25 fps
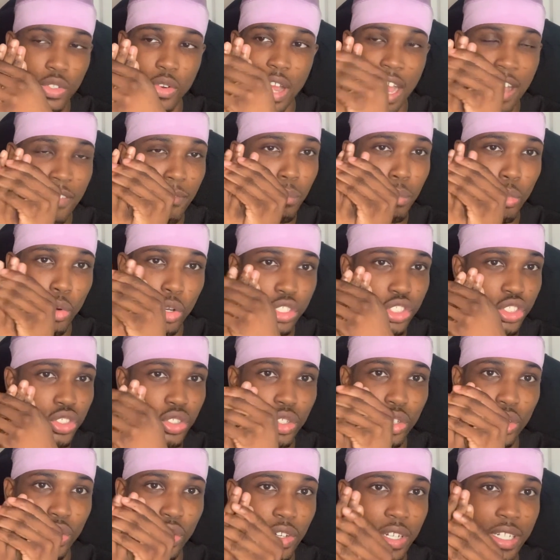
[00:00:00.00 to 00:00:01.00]
you don't have
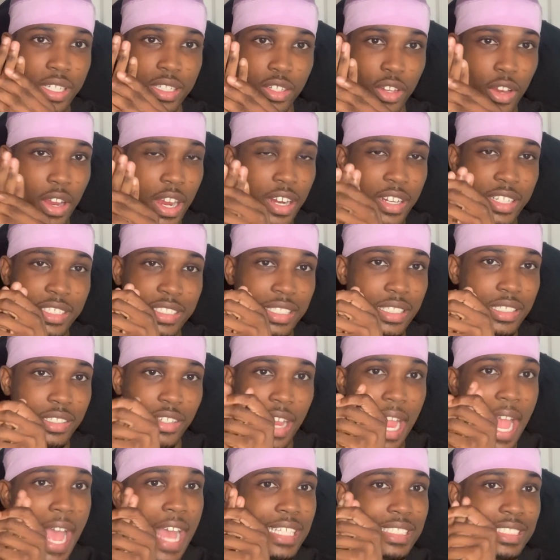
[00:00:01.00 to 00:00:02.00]
moisture, and
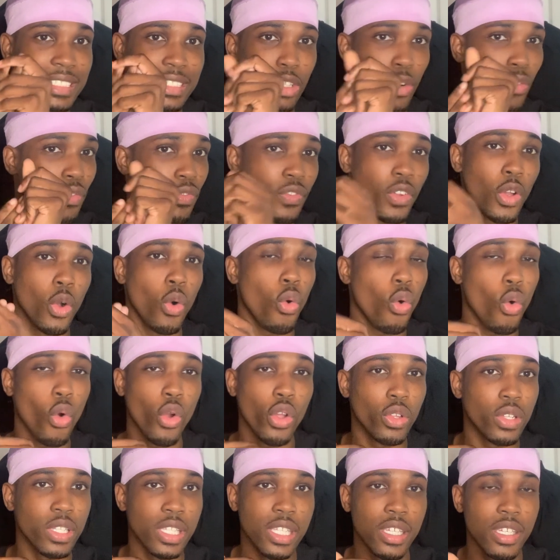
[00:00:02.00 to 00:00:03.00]
your hand don't feel
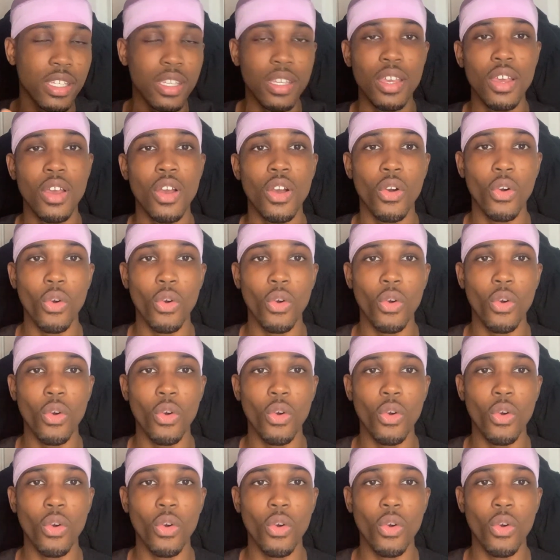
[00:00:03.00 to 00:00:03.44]
oily